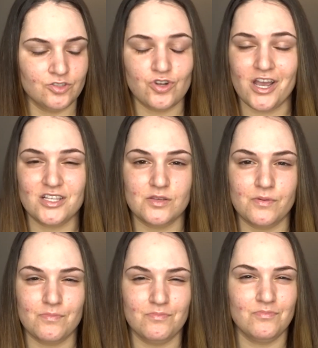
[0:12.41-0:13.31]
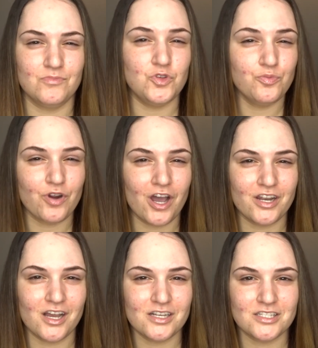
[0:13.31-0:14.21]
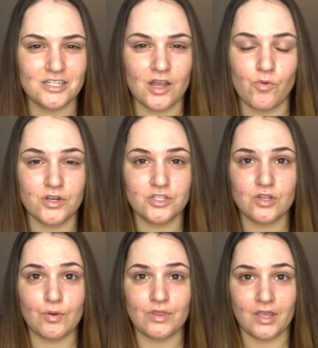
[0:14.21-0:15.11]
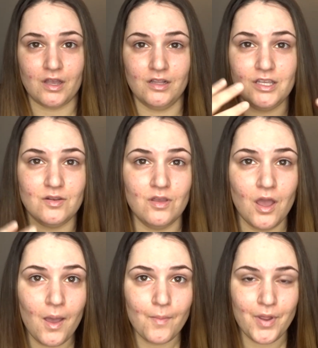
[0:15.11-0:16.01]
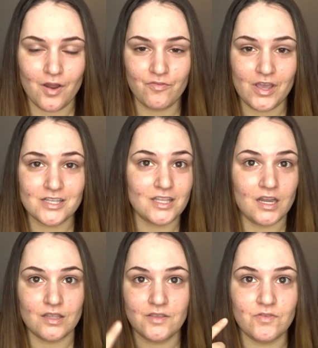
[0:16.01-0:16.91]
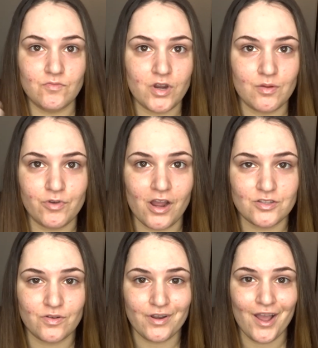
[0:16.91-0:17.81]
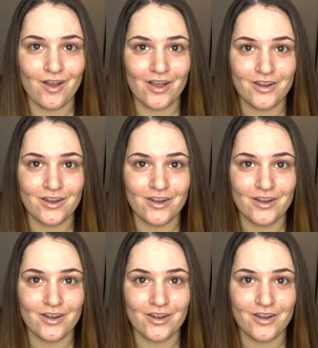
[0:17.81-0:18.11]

trying some new products, and I wanted to start with like a clean bare face, not even wearing brows right now.